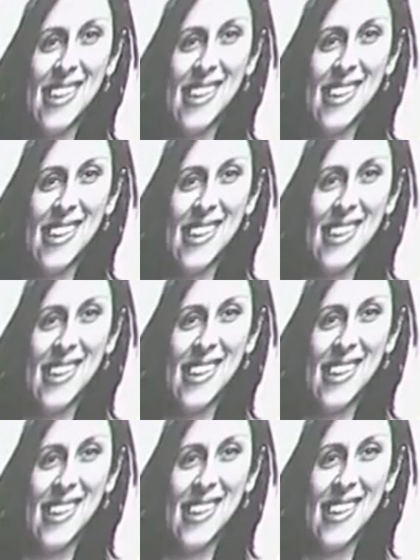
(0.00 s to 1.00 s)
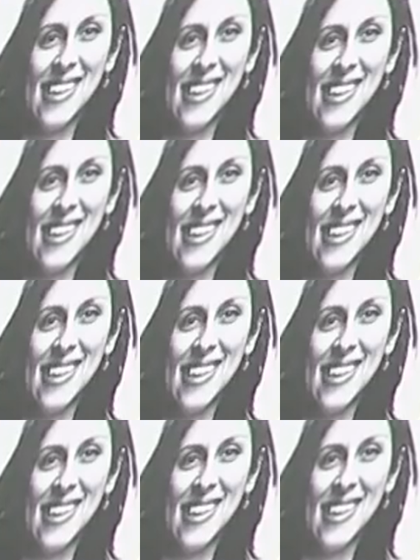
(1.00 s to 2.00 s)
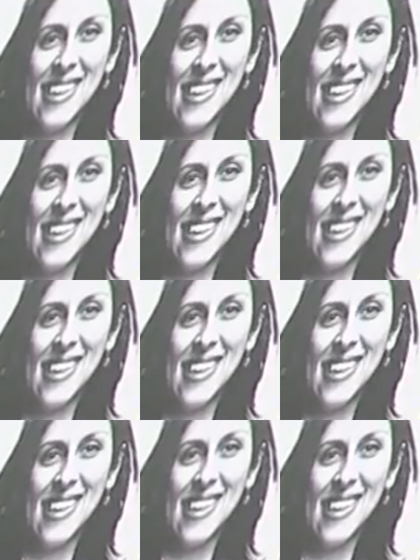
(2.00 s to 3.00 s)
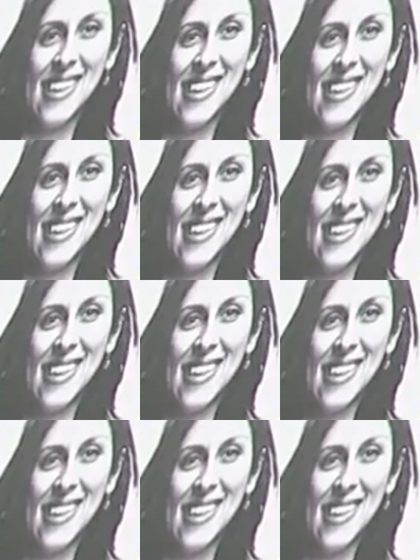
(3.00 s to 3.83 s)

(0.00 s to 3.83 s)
This person isn't speaking.